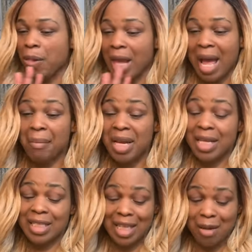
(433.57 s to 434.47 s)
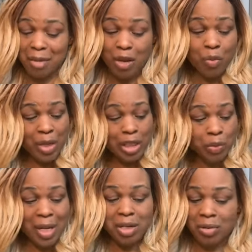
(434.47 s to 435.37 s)
comment and tell me which
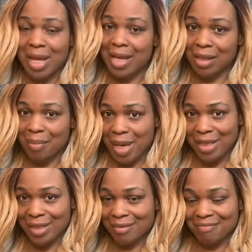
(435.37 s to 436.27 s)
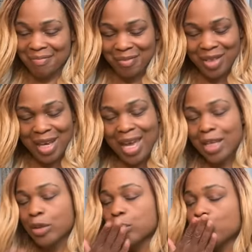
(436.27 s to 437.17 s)
one you like the best. Okay?
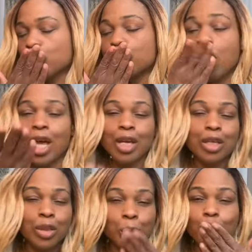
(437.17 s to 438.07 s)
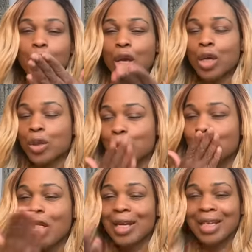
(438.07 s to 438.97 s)
Mwah, mwah,
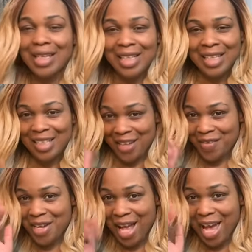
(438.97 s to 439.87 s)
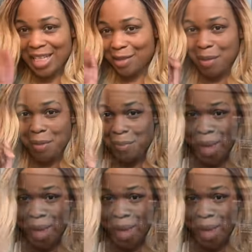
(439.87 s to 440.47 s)
mwah. Love you guys. Bye-bye.